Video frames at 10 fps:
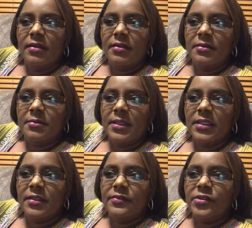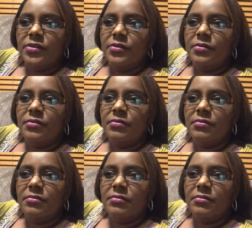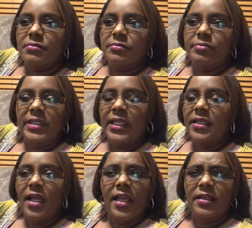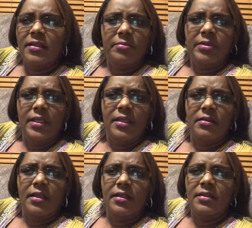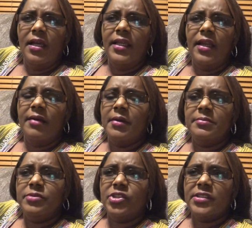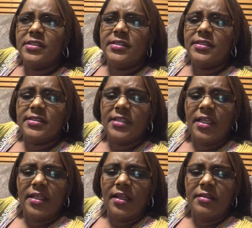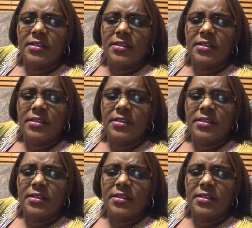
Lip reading: I love to be at night and be at night. I'm just as excited.